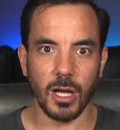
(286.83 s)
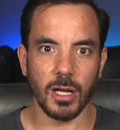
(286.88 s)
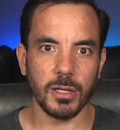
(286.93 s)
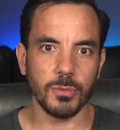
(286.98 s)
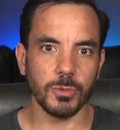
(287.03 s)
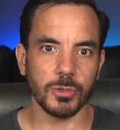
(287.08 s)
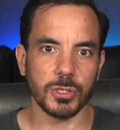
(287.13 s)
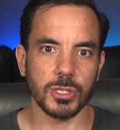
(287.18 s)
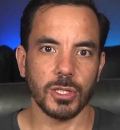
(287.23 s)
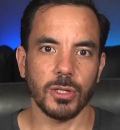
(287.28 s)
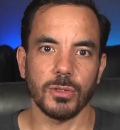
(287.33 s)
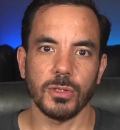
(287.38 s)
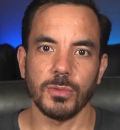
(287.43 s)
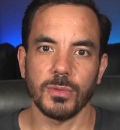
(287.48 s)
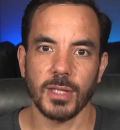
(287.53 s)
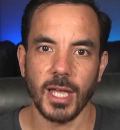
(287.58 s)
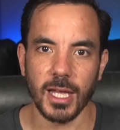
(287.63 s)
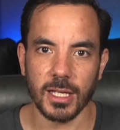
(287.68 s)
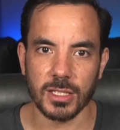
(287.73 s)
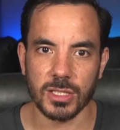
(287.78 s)
I will show you
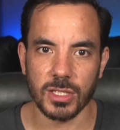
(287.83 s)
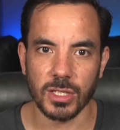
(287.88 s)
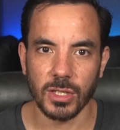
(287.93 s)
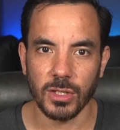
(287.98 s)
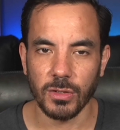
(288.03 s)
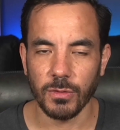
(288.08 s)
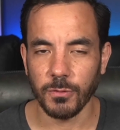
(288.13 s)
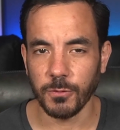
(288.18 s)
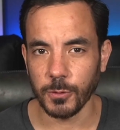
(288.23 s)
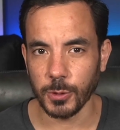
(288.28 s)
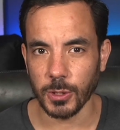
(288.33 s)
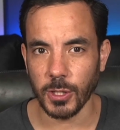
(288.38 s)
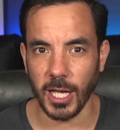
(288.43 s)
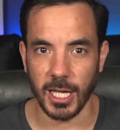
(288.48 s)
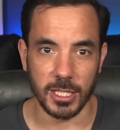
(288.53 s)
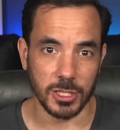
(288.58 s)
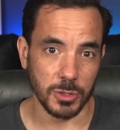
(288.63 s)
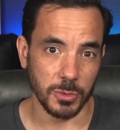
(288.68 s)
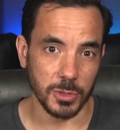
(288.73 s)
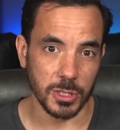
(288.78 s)
next for your
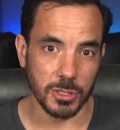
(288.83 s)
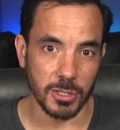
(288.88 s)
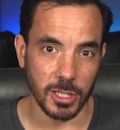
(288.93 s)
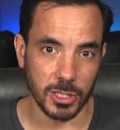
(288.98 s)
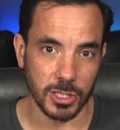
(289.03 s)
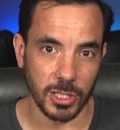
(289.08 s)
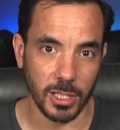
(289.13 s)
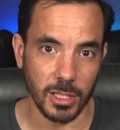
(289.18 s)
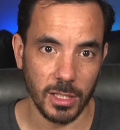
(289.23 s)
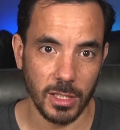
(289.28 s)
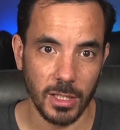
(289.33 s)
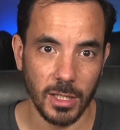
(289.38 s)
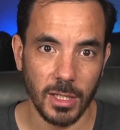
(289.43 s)
actual structure.